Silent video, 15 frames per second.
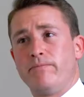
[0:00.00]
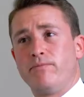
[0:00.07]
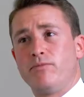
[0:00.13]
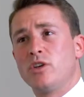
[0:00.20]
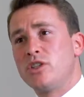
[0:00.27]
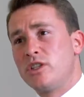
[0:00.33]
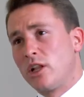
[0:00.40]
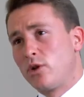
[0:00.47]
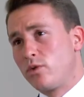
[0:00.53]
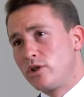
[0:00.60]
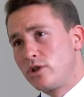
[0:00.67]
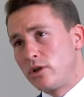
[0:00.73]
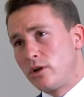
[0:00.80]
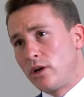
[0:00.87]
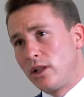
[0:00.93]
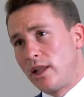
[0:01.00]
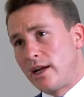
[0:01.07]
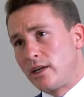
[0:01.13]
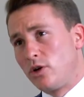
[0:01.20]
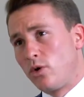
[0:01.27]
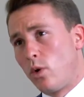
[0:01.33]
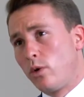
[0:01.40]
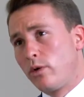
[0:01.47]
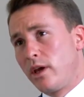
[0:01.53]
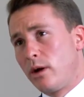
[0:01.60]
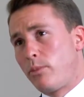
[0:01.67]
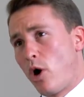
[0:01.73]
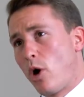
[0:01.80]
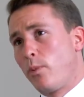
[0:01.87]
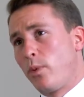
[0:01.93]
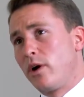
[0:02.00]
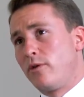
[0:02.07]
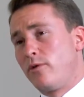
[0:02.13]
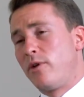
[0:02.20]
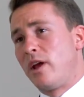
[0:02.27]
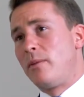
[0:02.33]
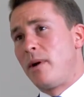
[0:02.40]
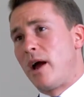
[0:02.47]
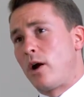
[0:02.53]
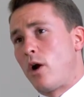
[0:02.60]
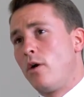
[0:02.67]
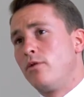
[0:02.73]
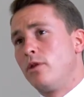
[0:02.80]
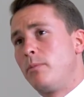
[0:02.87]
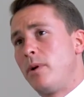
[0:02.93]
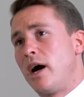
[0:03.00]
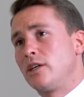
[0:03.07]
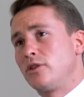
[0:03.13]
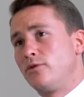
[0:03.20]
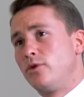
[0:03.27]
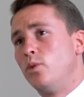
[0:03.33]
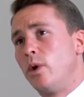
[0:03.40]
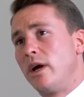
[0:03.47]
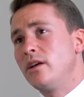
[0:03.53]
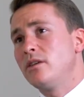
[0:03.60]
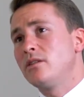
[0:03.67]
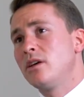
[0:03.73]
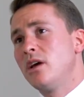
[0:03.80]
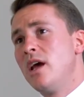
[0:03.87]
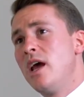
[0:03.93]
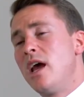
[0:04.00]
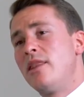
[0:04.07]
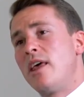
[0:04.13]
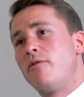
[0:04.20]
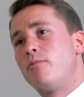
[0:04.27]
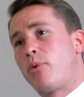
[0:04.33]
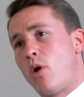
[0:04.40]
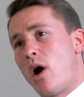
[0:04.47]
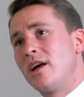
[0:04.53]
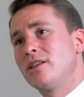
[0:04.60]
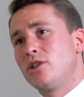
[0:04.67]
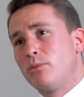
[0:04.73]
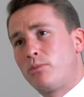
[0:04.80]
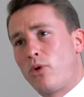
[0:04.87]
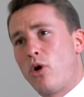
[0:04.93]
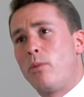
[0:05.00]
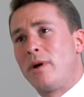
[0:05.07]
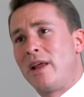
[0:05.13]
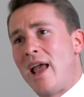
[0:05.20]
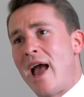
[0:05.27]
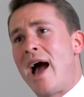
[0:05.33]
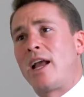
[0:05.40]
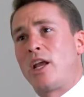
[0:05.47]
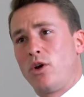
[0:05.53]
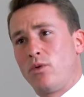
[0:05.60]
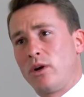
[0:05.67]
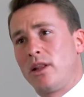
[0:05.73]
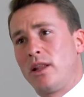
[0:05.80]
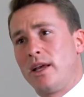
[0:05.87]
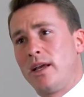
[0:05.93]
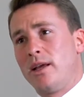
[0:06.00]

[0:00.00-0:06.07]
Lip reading: The seller has collected all the appropriate feedback over the past few weeks and they've priced the property accurately.